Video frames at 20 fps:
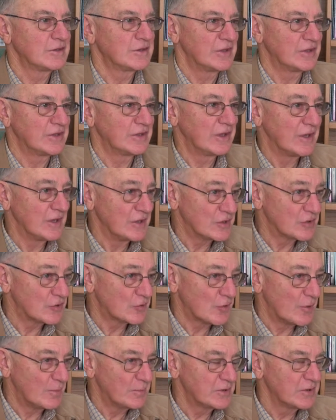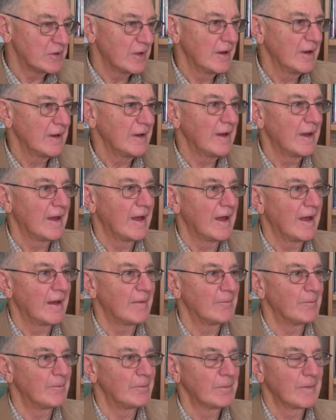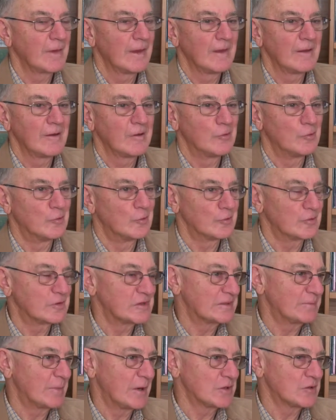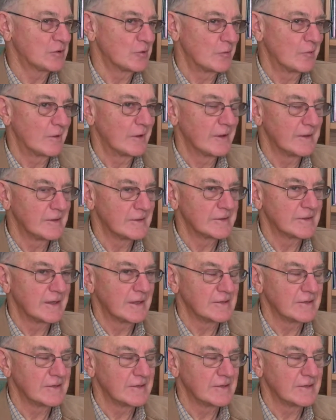to teach scripture or special religious